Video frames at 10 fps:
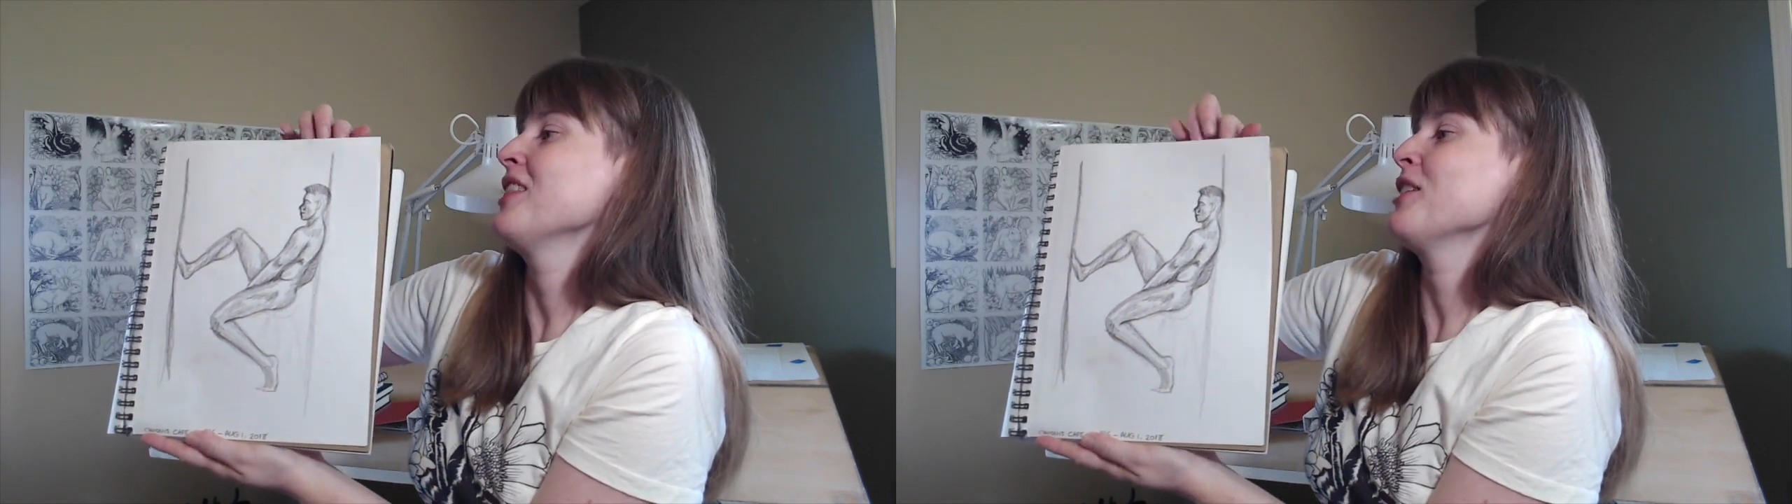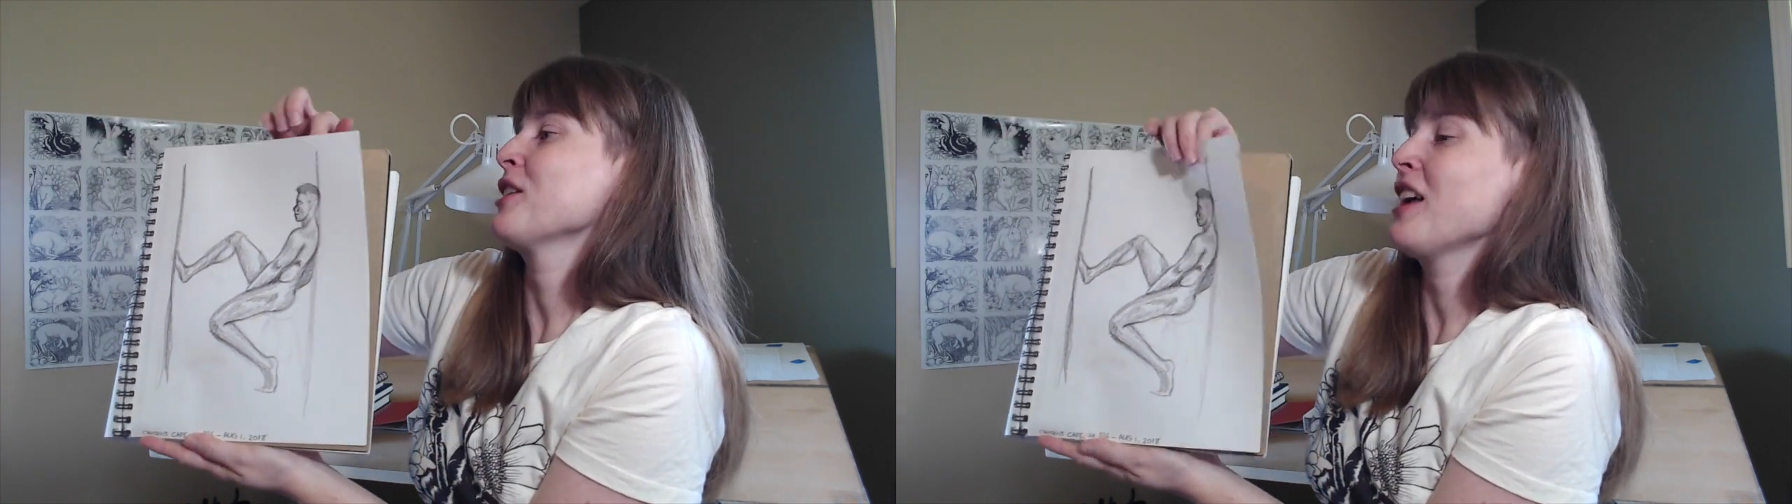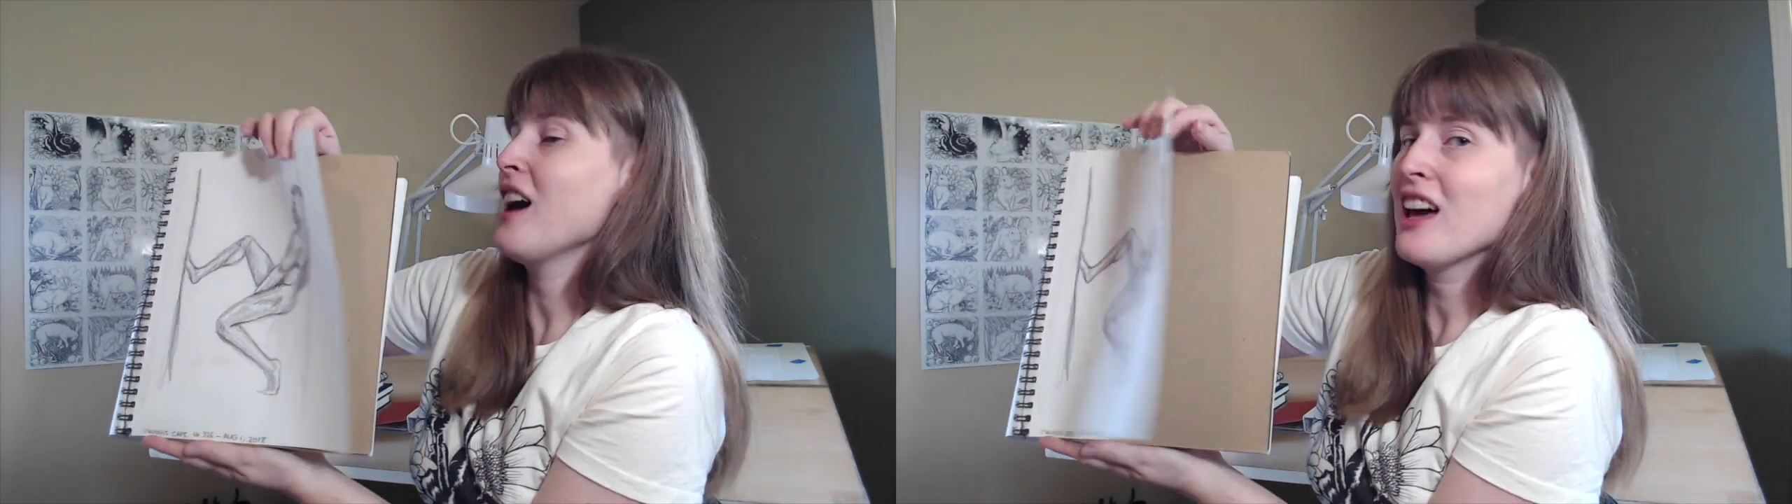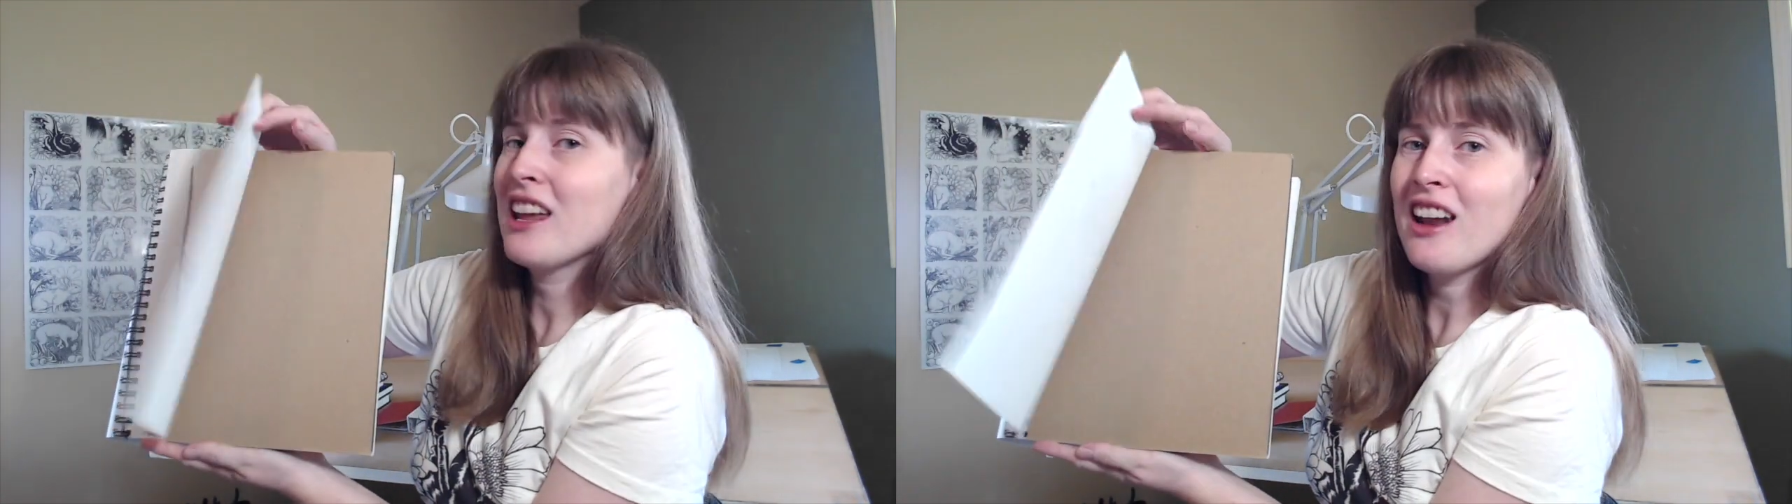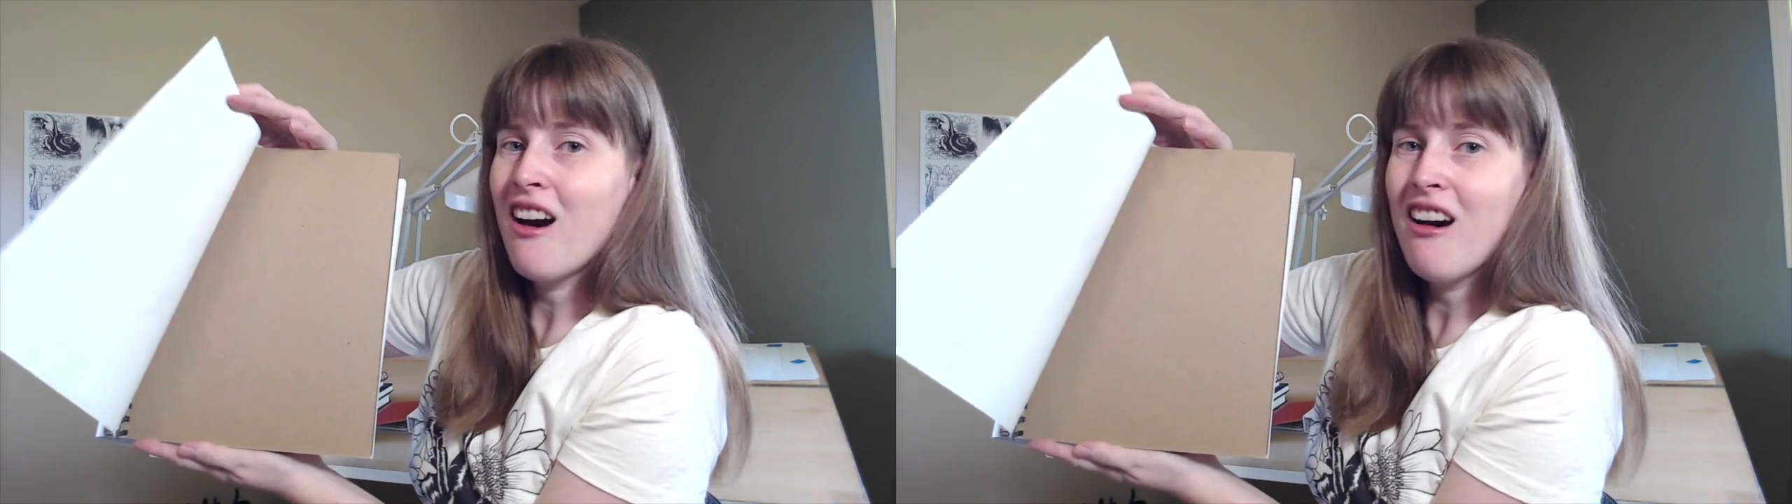Look at
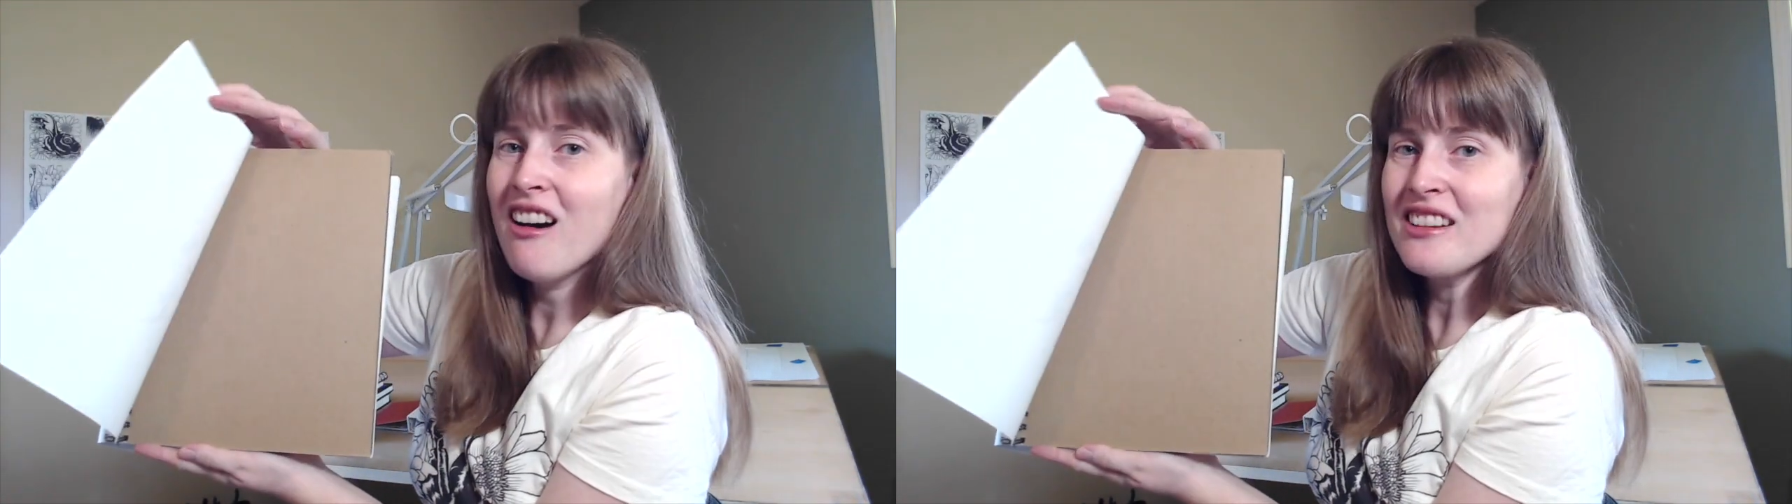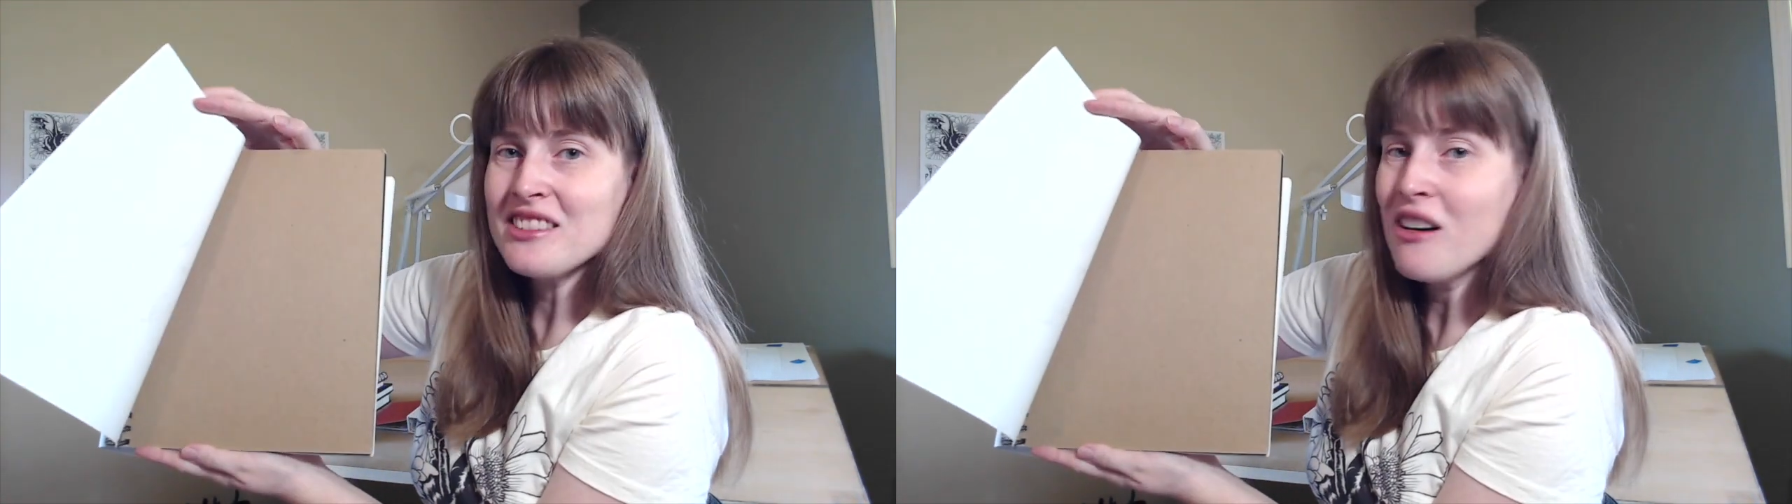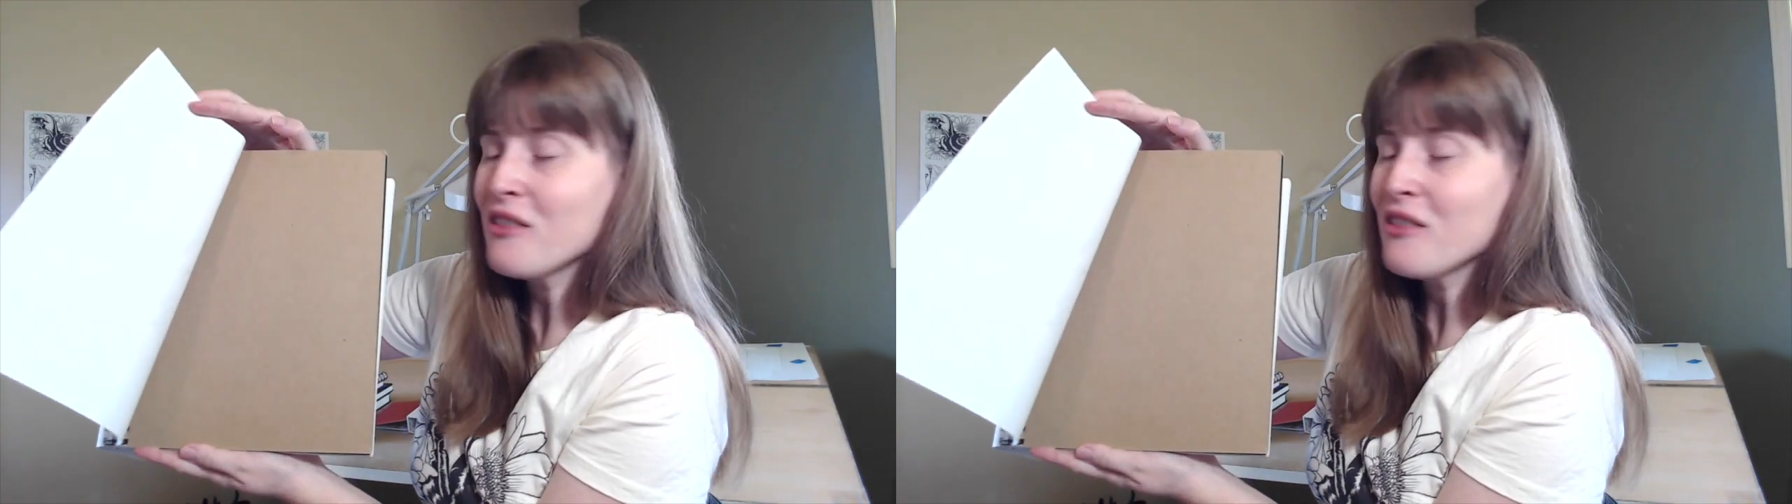that, oh, it's all